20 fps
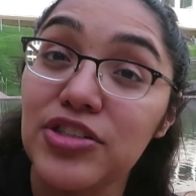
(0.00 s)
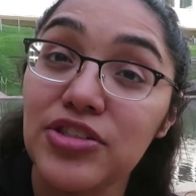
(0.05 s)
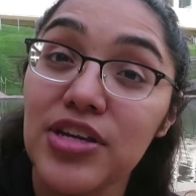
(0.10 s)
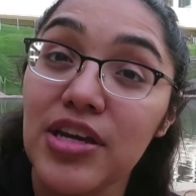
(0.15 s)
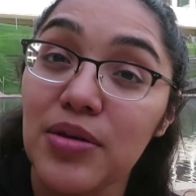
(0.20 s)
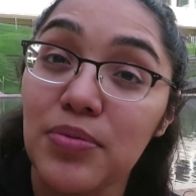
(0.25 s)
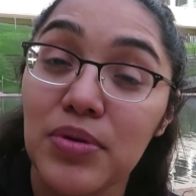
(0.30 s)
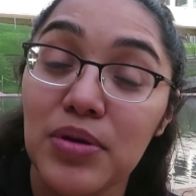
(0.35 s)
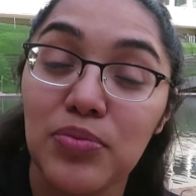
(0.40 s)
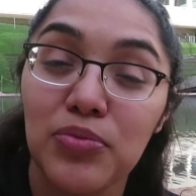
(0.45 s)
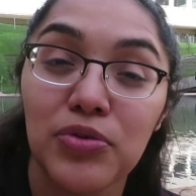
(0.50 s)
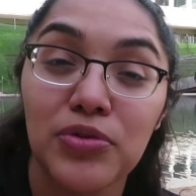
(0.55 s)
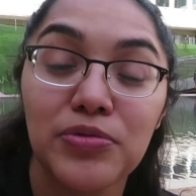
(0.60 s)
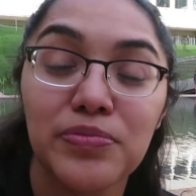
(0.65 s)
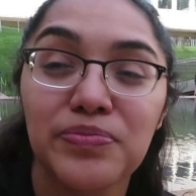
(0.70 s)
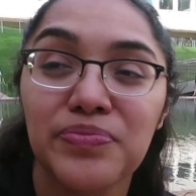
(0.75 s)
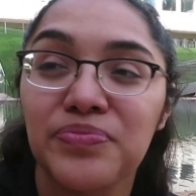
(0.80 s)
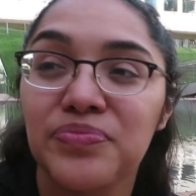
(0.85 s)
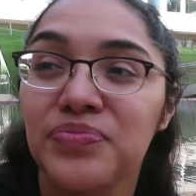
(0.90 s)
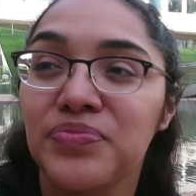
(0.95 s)
educate
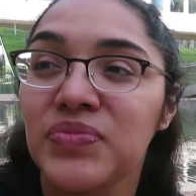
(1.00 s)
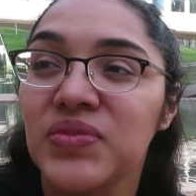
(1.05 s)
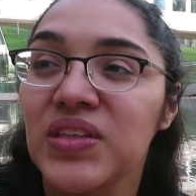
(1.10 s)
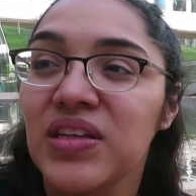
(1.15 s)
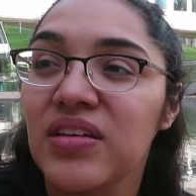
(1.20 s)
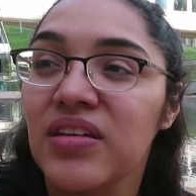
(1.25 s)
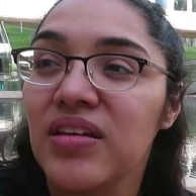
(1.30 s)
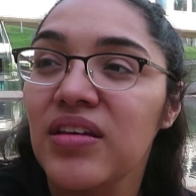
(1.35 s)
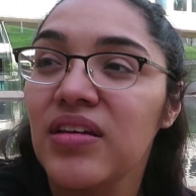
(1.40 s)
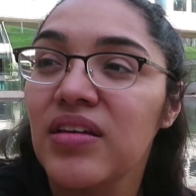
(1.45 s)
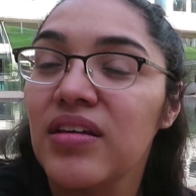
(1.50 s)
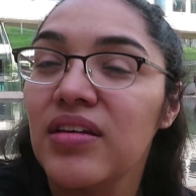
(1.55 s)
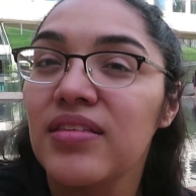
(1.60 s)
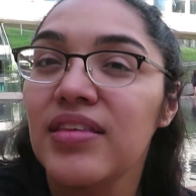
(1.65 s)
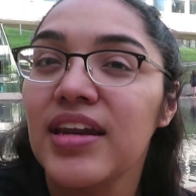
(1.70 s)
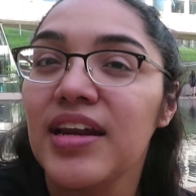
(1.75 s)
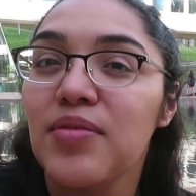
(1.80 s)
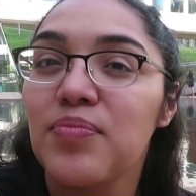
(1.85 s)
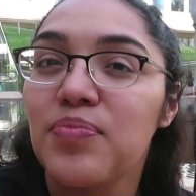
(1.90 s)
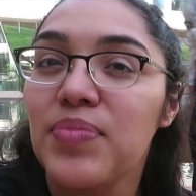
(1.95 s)
people,
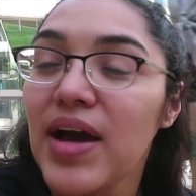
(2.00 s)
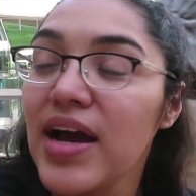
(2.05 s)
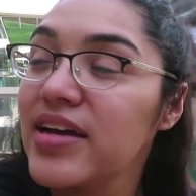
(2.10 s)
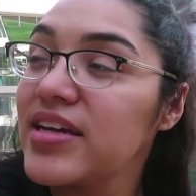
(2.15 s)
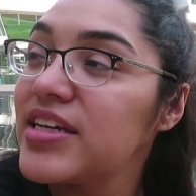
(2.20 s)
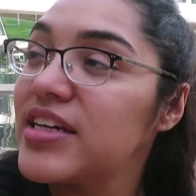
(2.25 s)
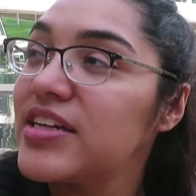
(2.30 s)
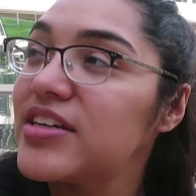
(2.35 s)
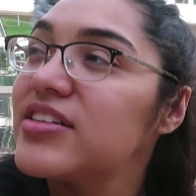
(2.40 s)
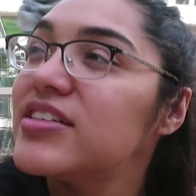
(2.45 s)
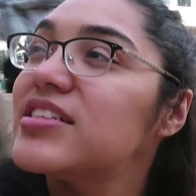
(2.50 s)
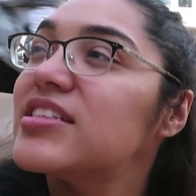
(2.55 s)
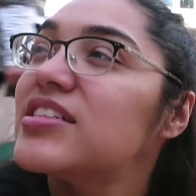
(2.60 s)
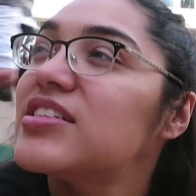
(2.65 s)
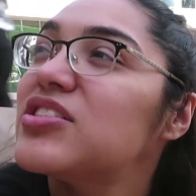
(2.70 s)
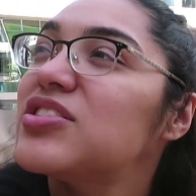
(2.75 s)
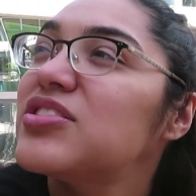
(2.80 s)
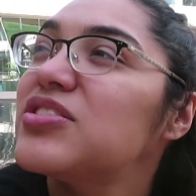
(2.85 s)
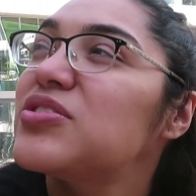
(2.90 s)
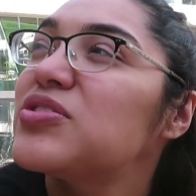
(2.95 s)
that I'm back here in
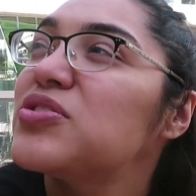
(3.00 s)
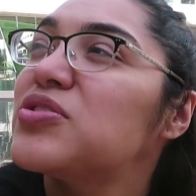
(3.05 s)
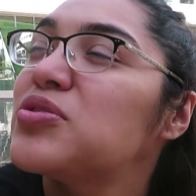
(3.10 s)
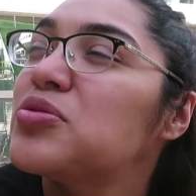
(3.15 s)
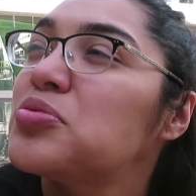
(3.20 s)
this